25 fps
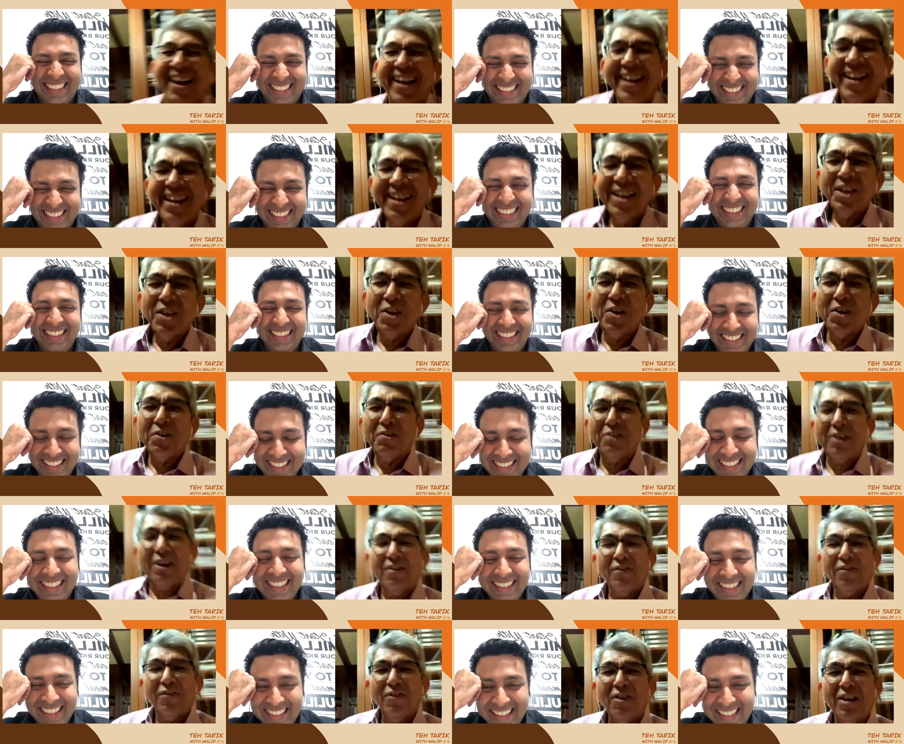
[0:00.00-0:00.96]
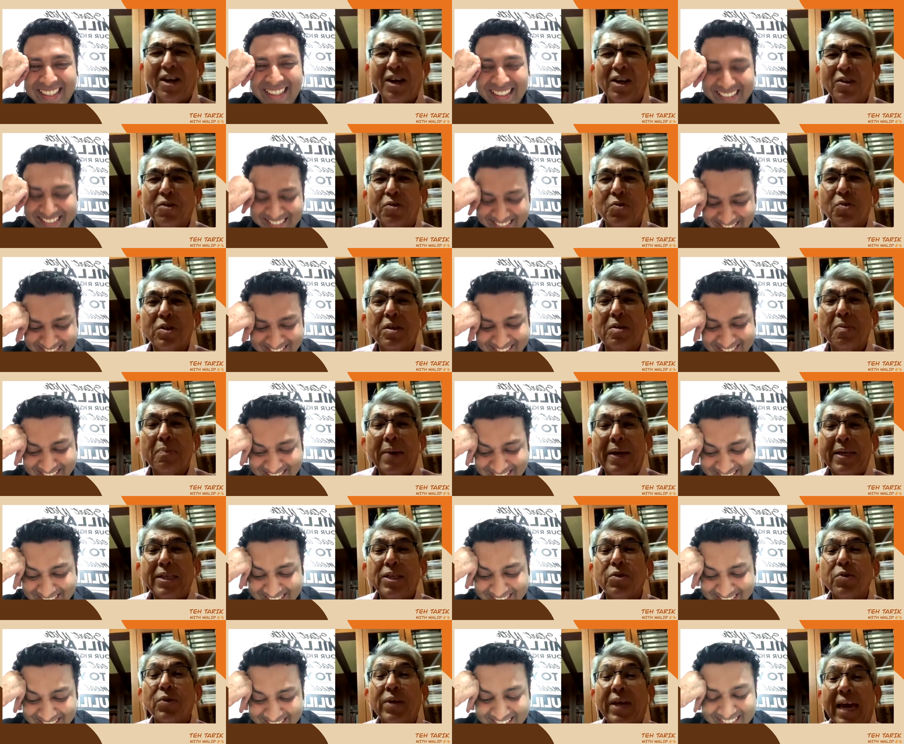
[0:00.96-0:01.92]
Speaker 1: You're grateful and you do the best you
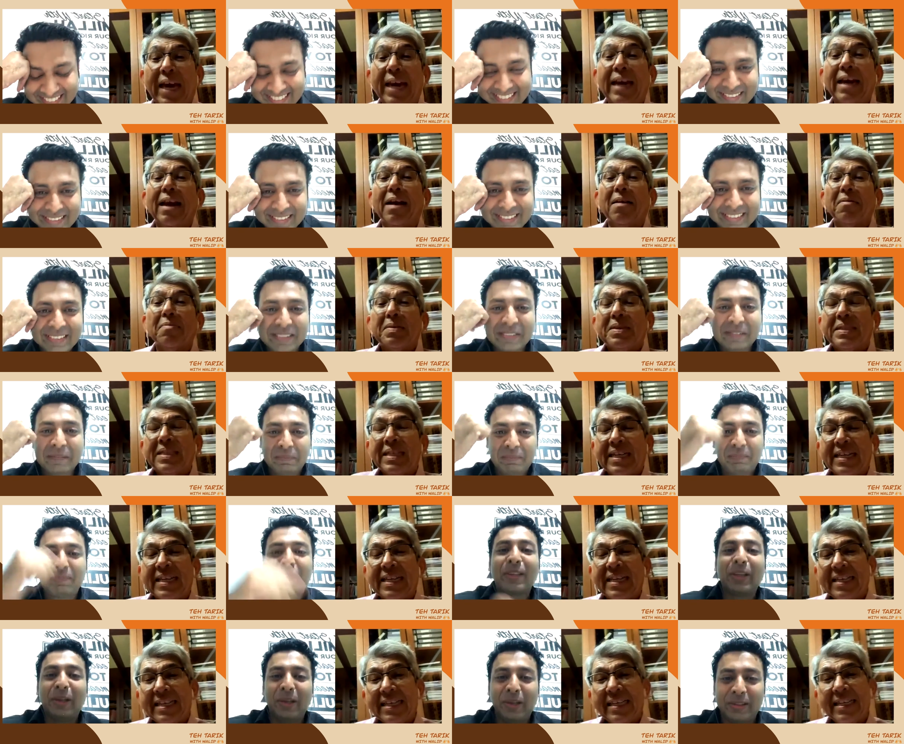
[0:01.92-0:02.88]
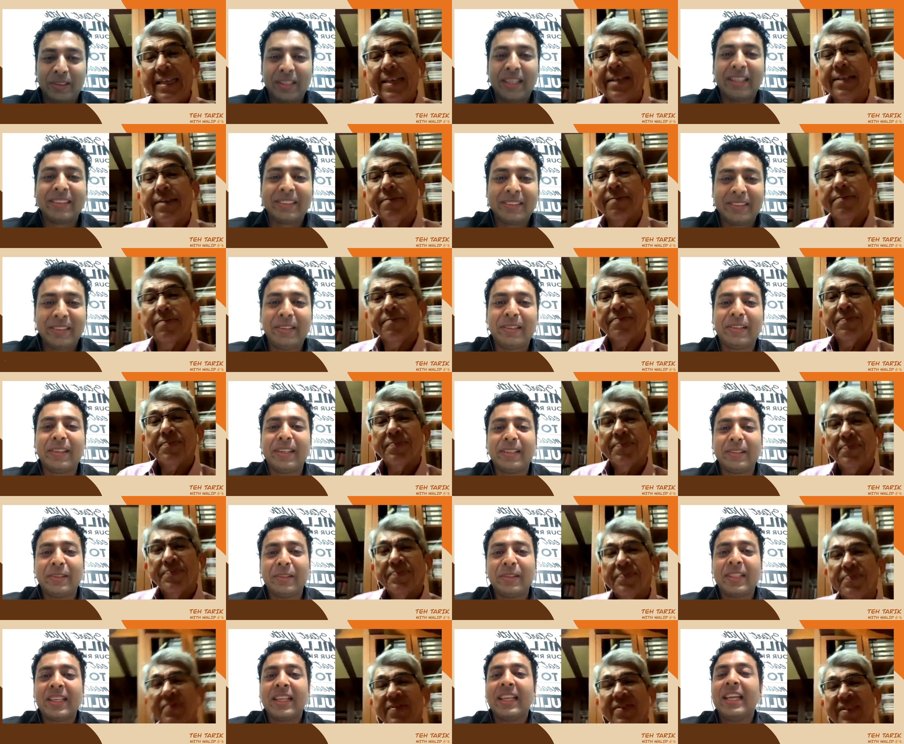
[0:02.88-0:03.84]
can, basically. All right, all right,
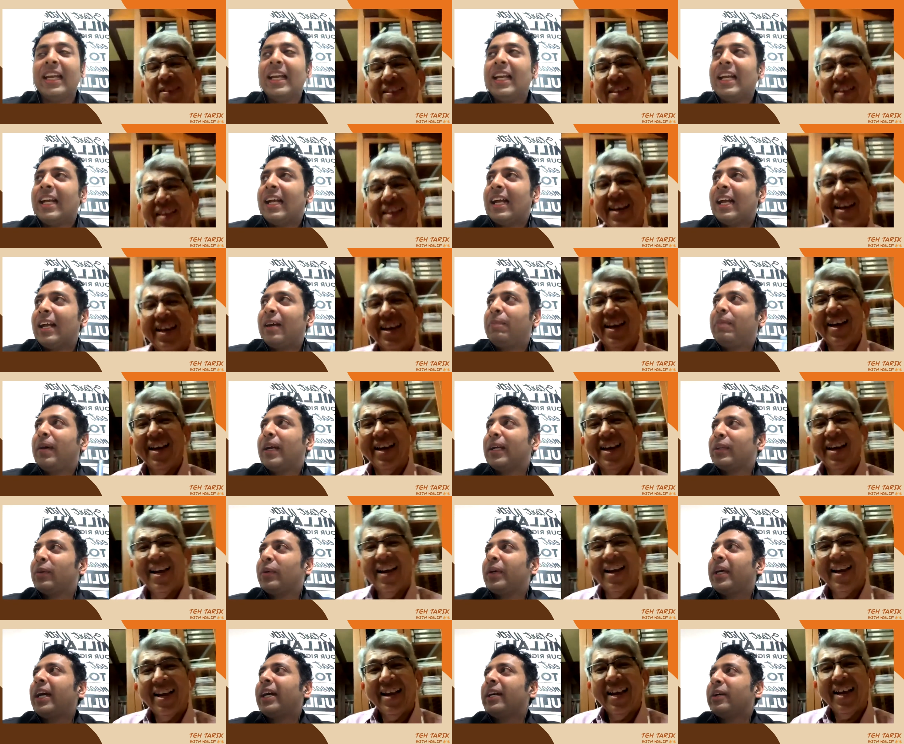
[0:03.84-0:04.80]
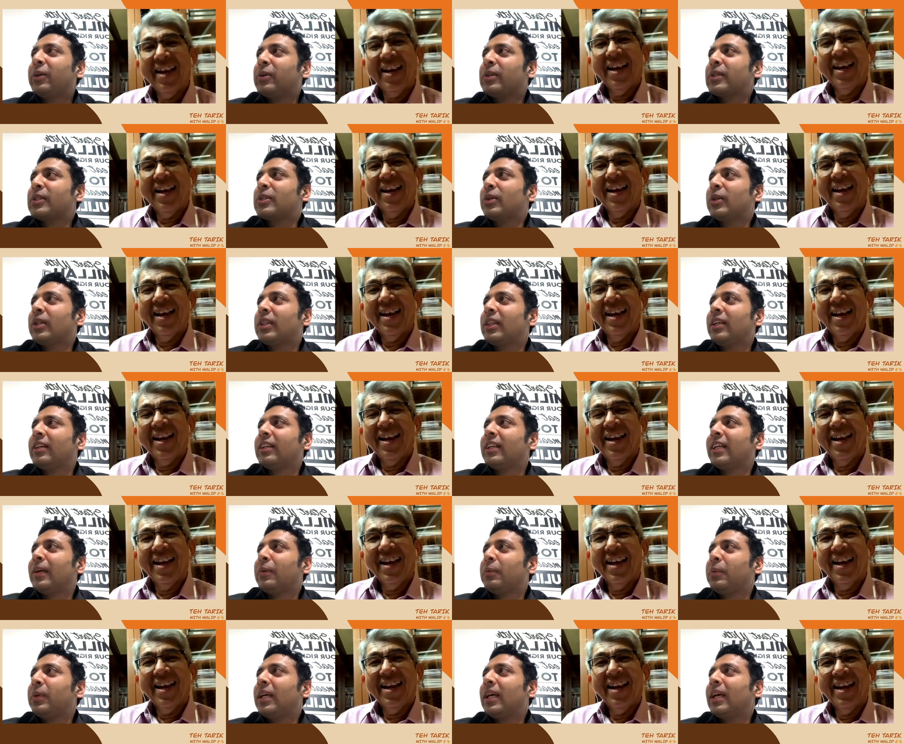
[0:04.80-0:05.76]
okay. Yeah.
Speaker 2: Uh, by the way, I also think
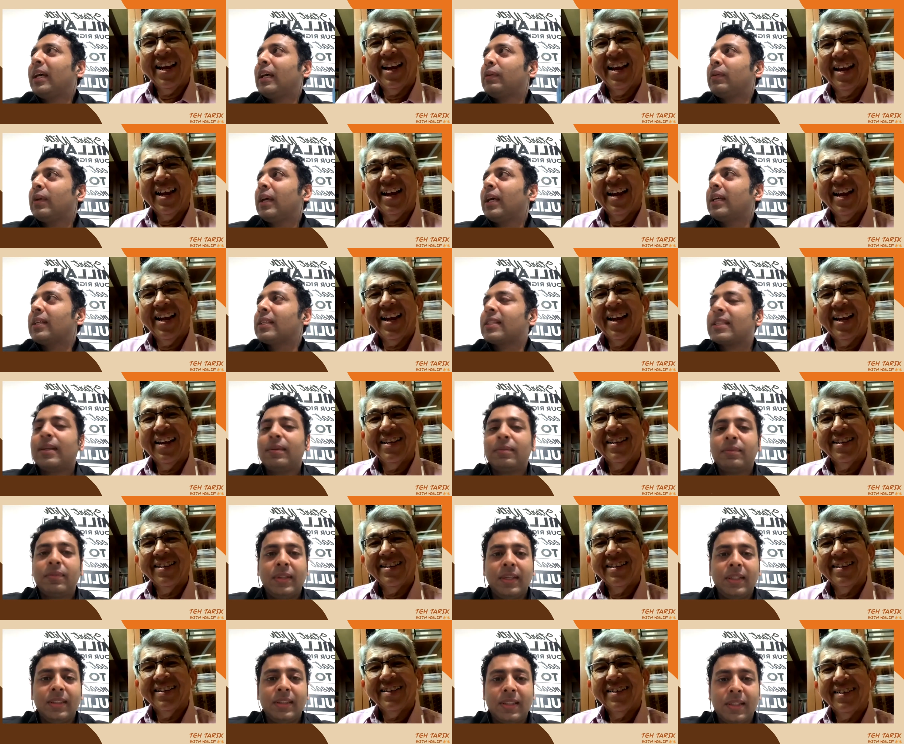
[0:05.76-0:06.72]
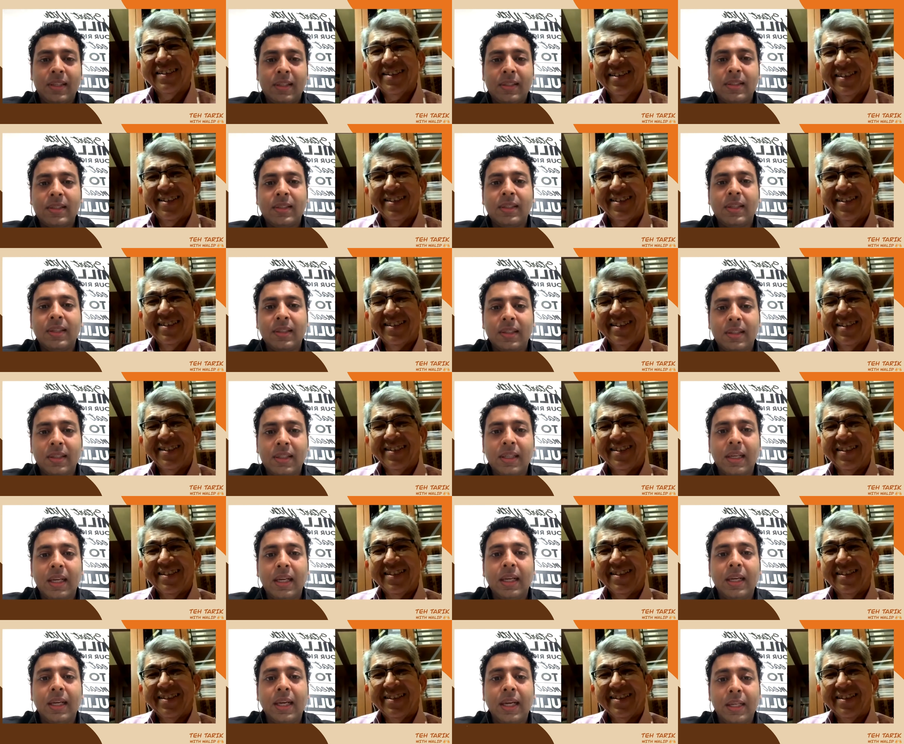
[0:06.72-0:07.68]
that we have had some fantastic
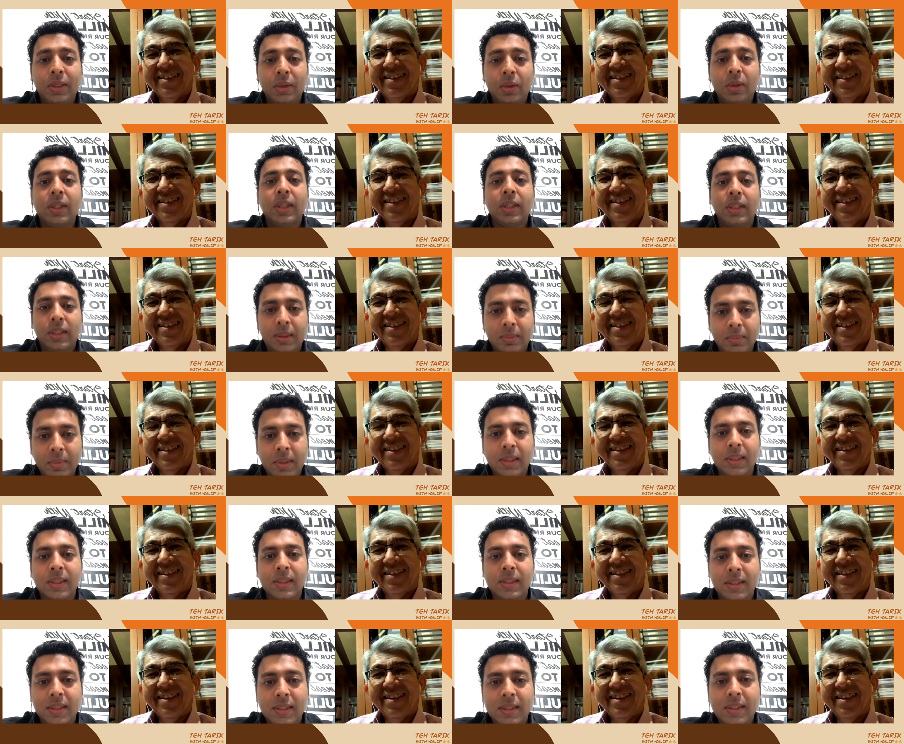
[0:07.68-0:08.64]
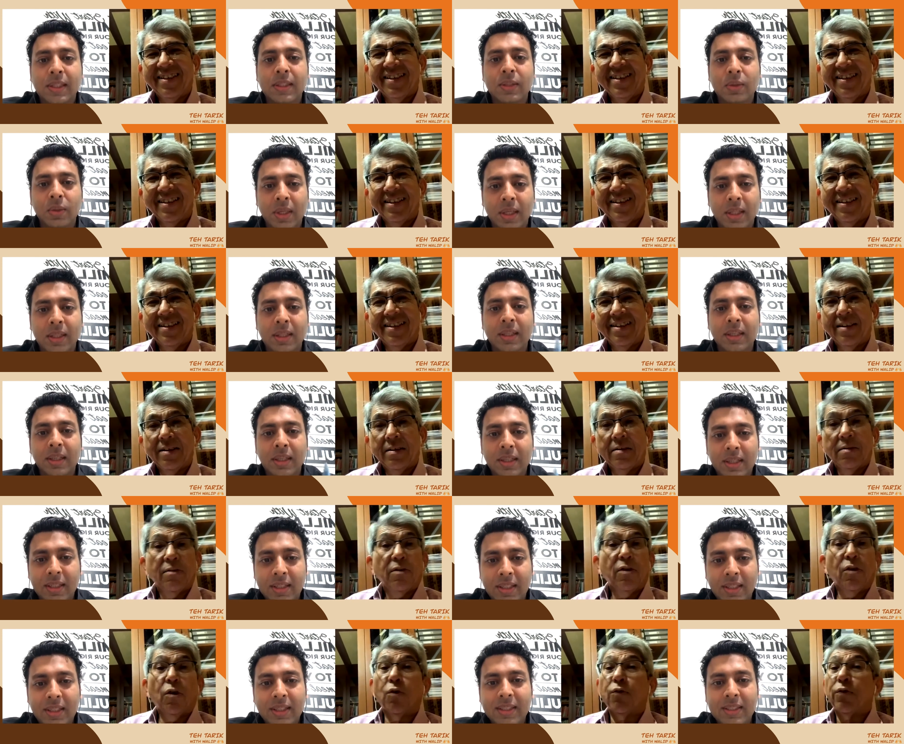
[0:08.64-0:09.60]
uh, education ministers as well.
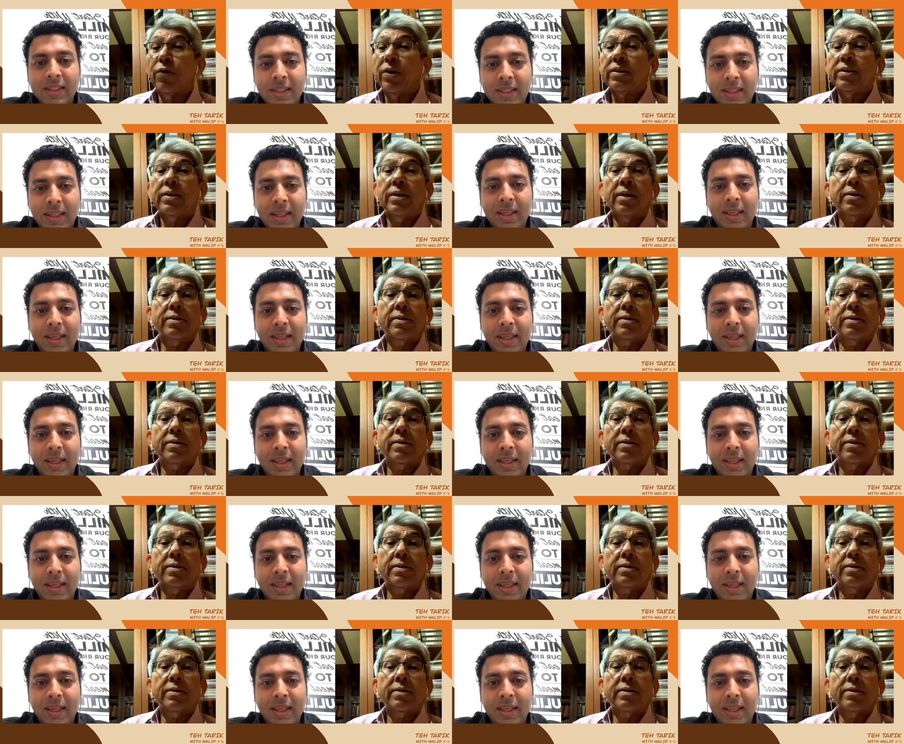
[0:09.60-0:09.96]
Oh, fantastic.
Speaker 1: Uh,